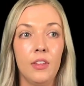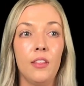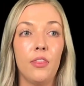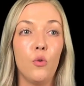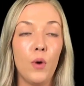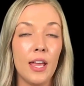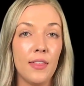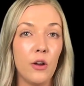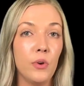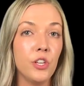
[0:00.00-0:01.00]
the way
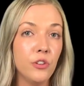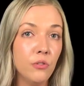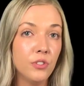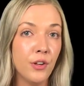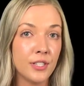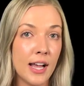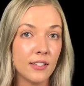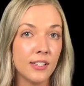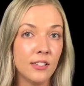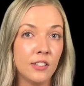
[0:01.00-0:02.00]
that we use those
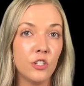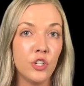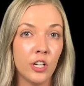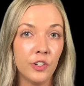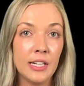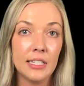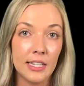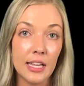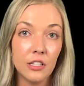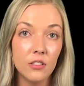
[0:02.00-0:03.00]
assets to generate
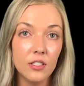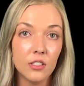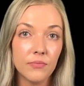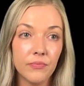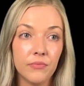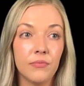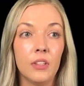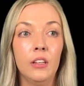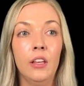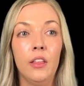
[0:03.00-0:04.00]
sales,
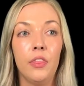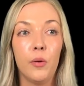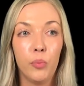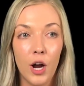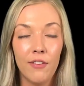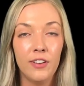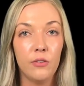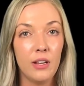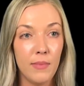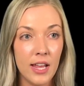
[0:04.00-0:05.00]
the profit
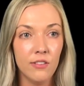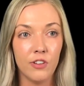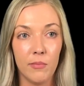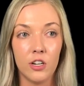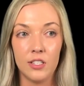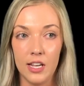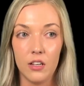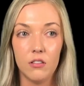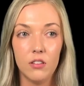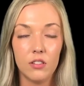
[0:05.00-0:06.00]
we make from our
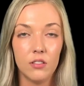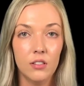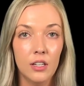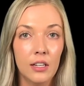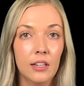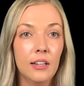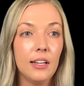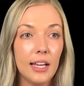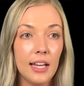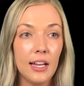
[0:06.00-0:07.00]
sales,
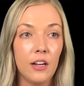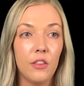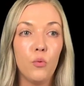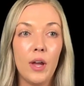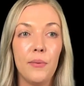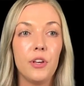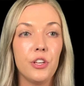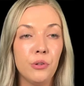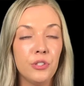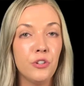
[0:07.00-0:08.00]
and the way we
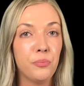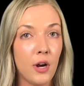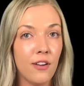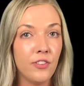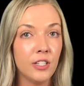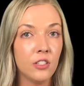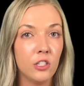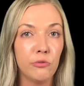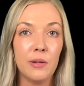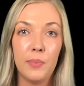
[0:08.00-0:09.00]
use those profits
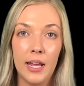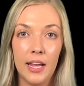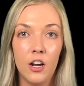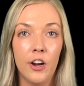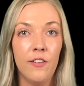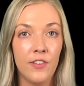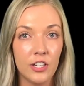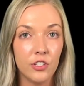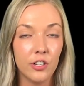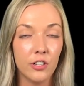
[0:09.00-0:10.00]
to repay our
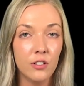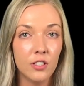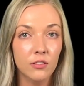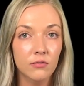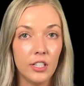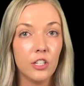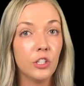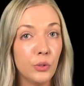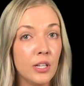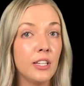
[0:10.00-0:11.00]
investors,
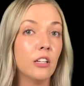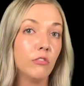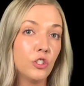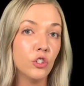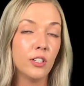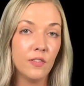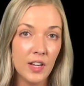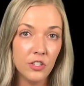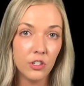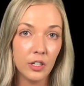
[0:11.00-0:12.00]
including the original
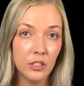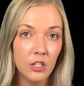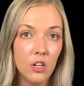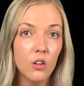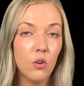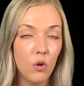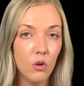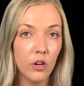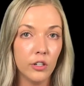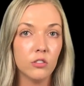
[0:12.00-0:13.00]
inventor,
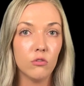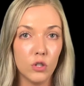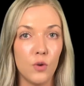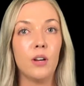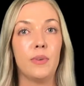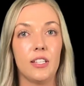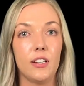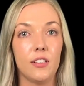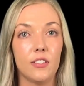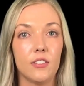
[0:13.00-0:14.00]
or grow our
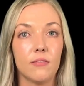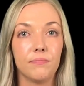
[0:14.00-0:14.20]
business.